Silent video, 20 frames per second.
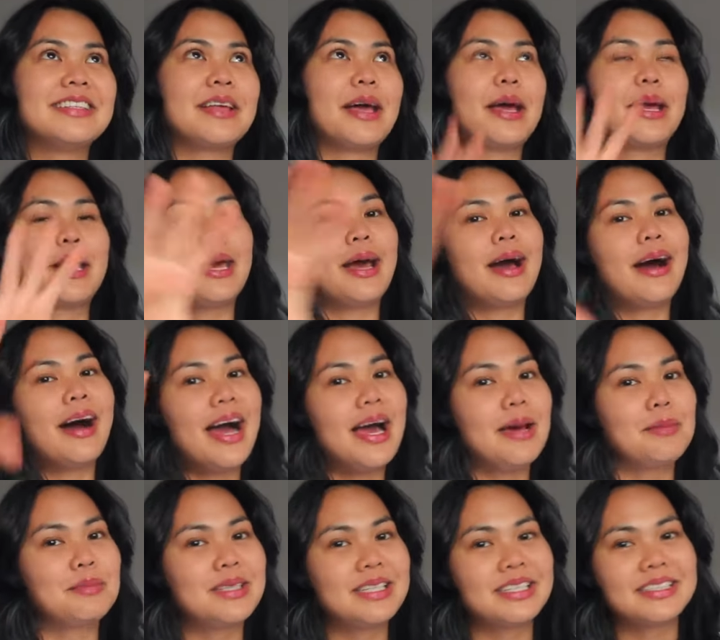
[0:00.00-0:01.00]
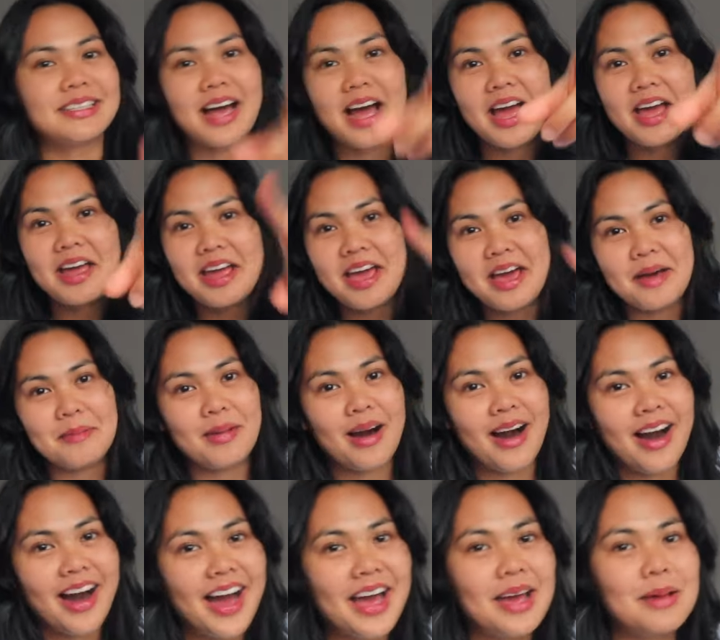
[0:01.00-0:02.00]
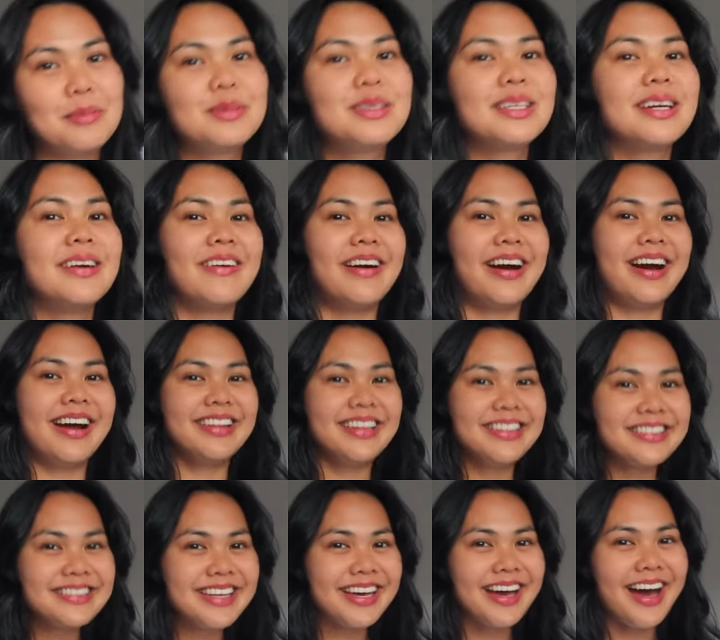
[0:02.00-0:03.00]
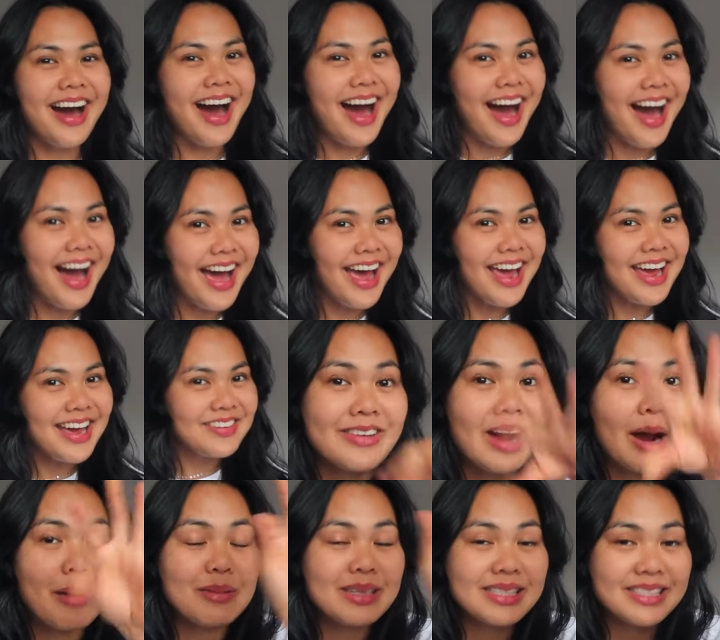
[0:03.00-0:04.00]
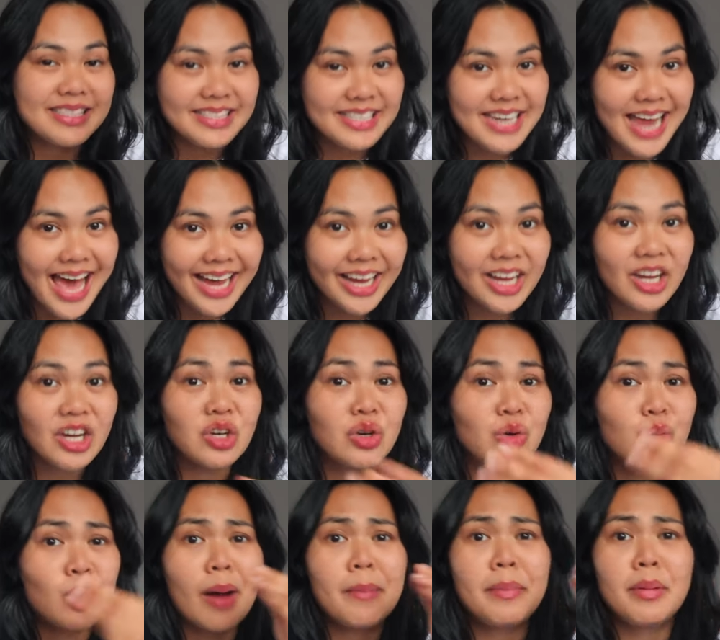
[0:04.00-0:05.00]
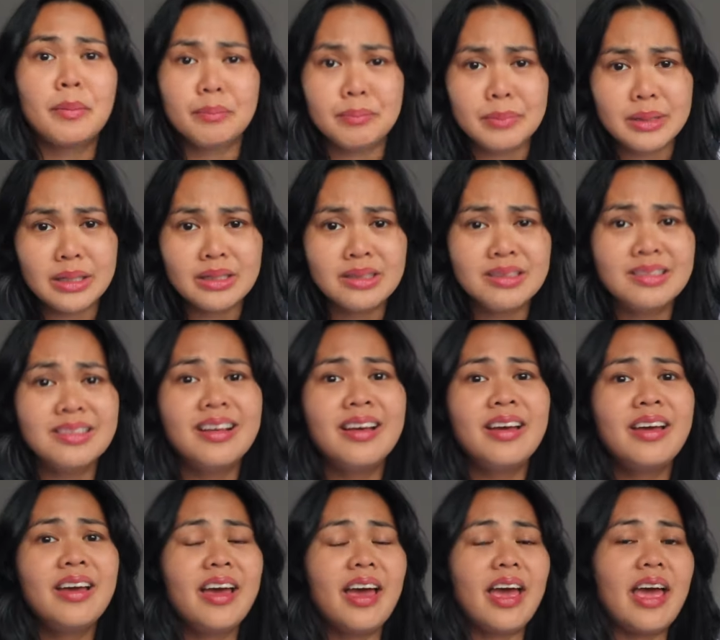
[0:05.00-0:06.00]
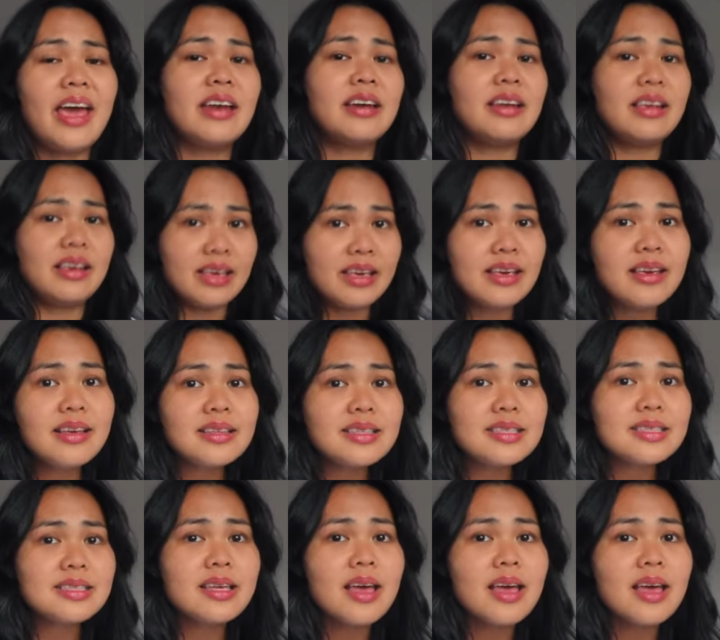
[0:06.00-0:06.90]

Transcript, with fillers: Like get hyped, because I am hyped, alright? Let's get hyped! Grab a snack, grab a meal, and eat